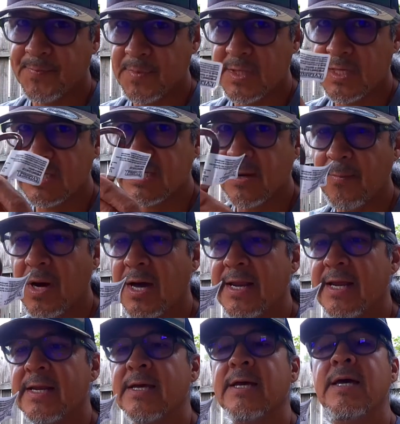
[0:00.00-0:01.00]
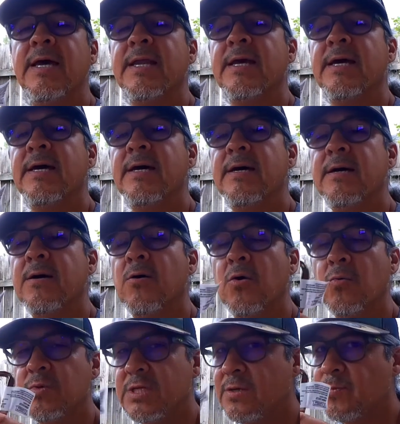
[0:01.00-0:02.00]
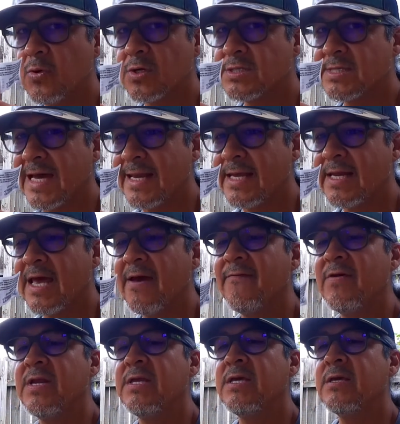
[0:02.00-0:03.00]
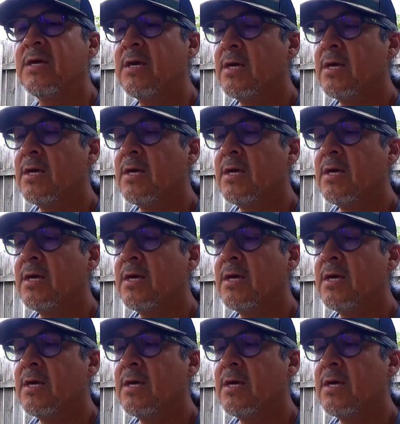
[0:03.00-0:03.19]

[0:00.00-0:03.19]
These I bought at a Home Depot because I didn't have any.